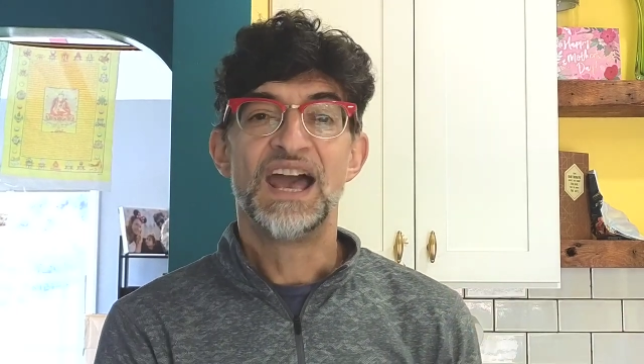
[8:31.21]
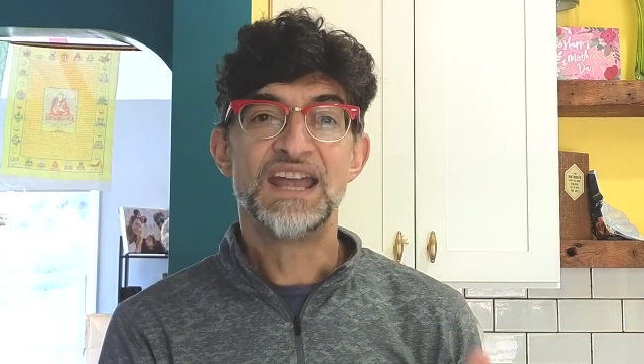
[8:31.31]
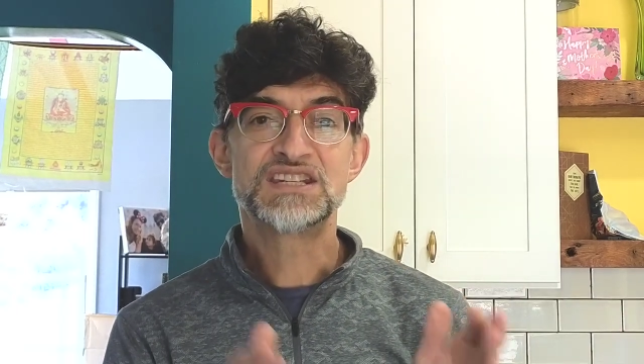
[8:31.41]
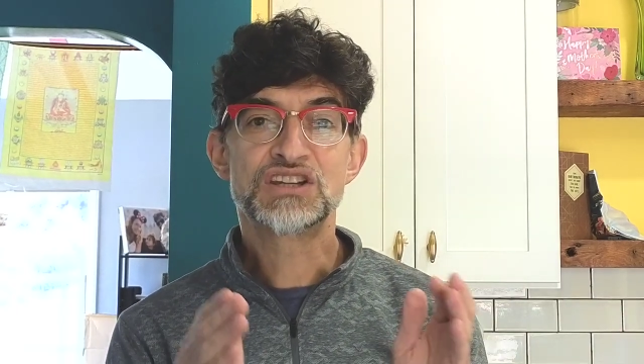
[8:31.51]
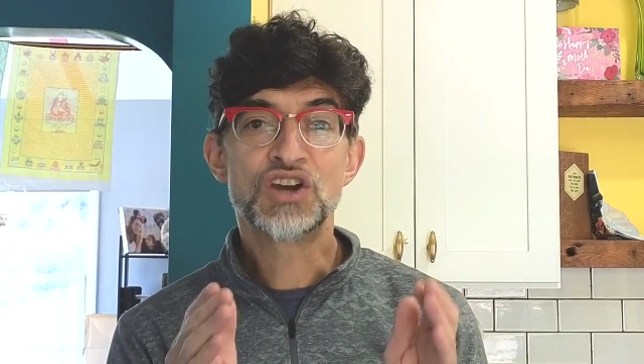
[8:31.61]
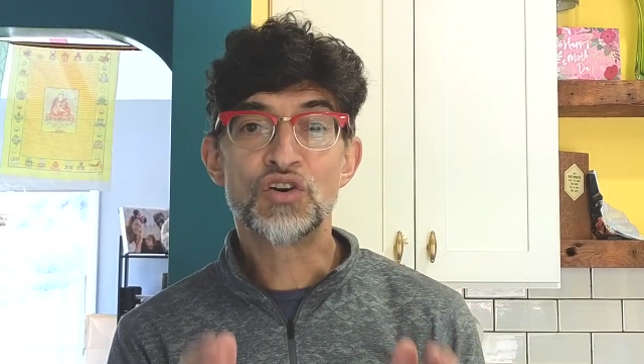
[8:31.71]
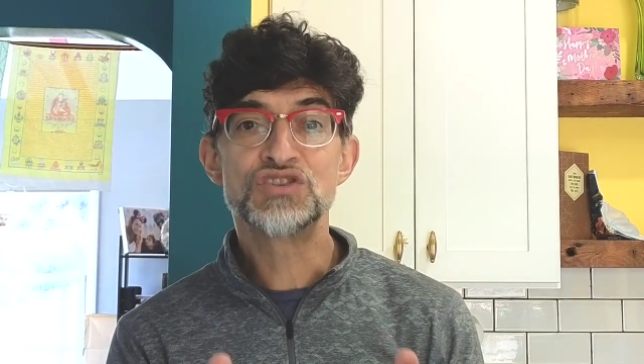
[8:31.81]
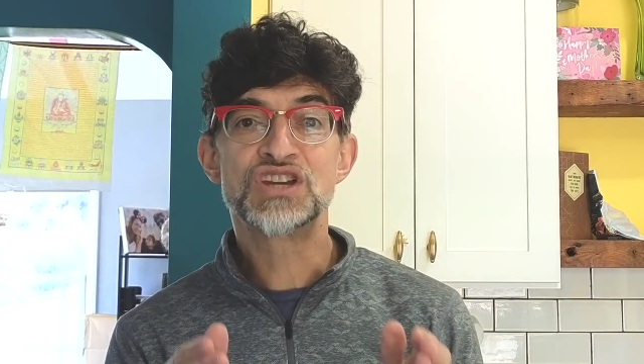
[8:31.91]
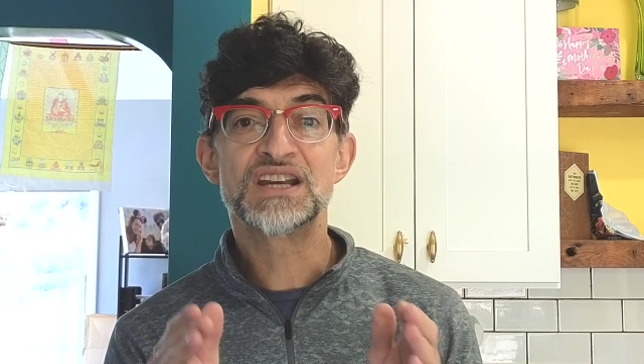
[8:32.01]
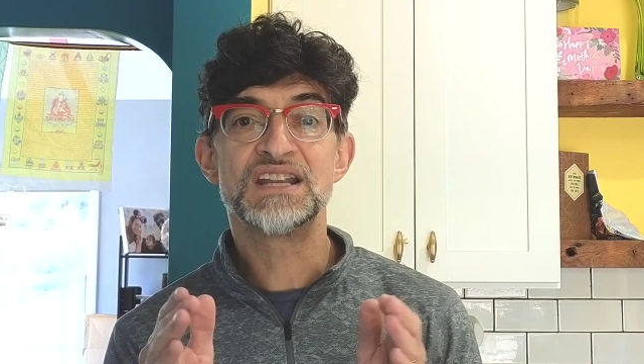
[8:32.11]
and it's
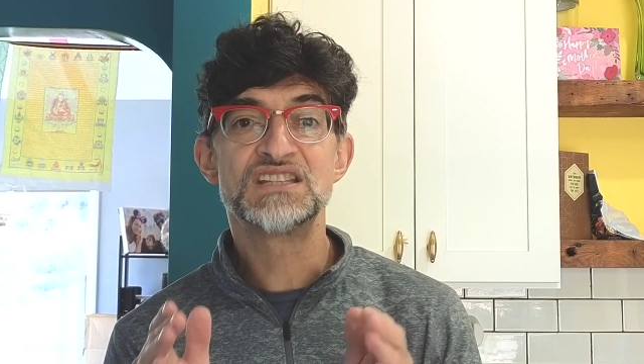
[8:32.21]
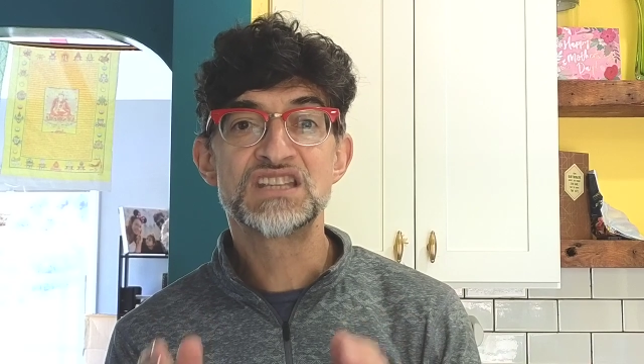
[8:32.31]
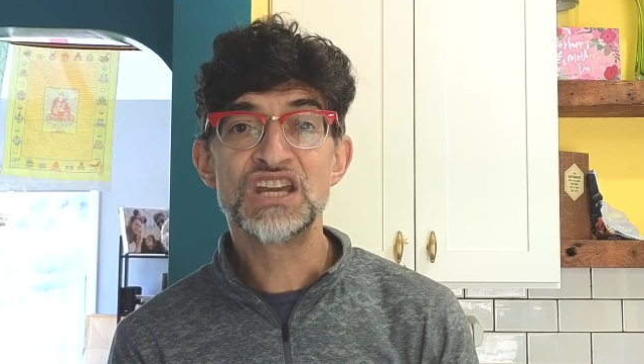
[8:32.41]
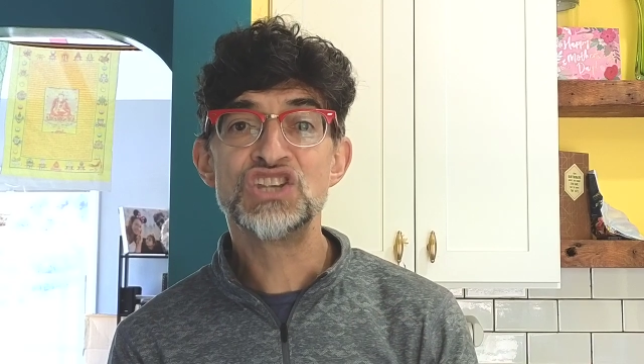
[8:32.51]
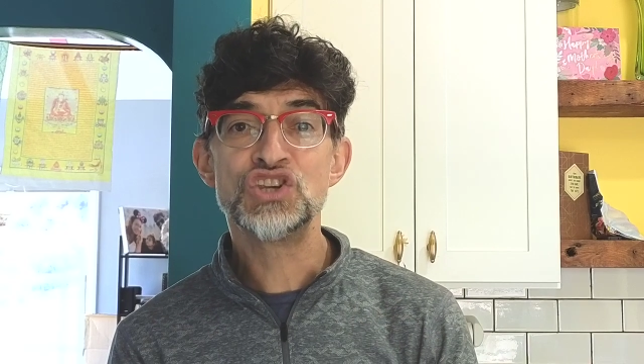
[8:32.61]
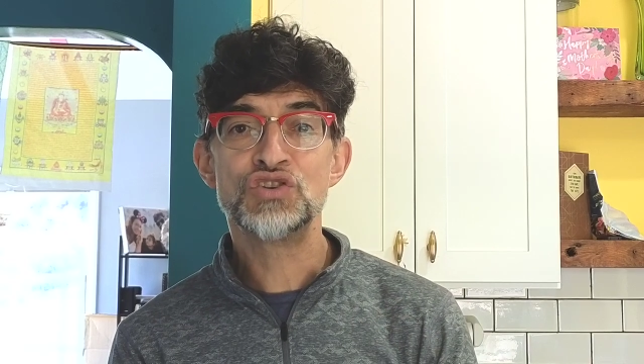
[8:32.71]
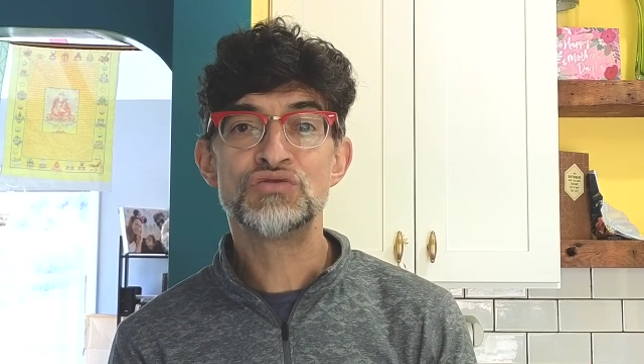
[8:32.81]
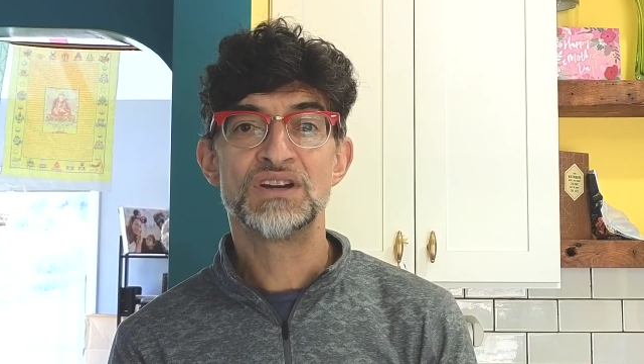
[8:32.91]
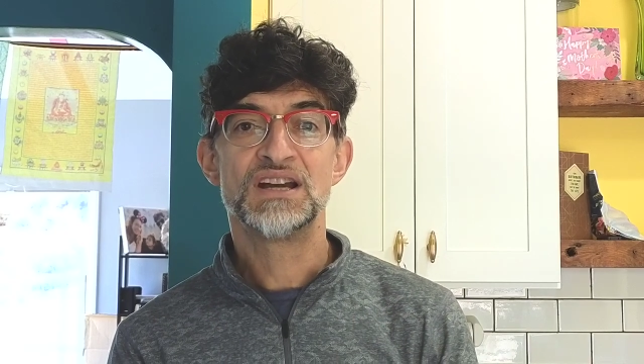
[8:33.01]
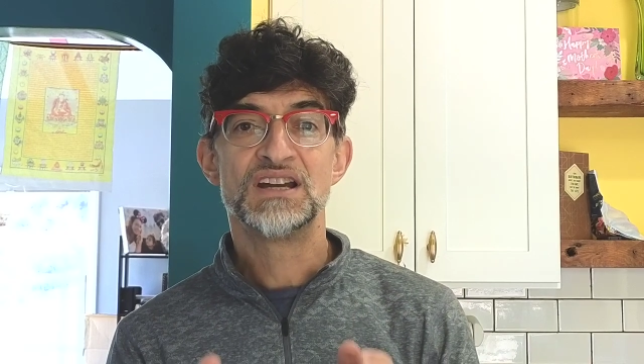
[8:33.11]
going to
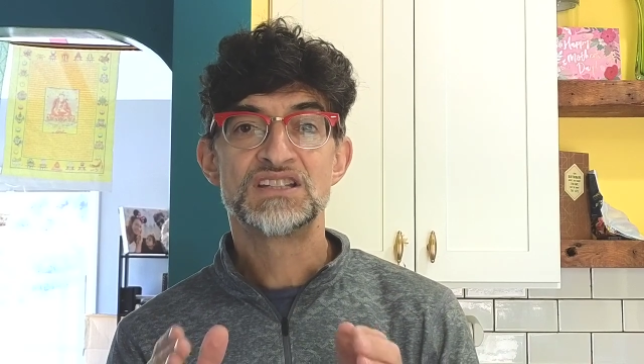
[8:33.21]
continue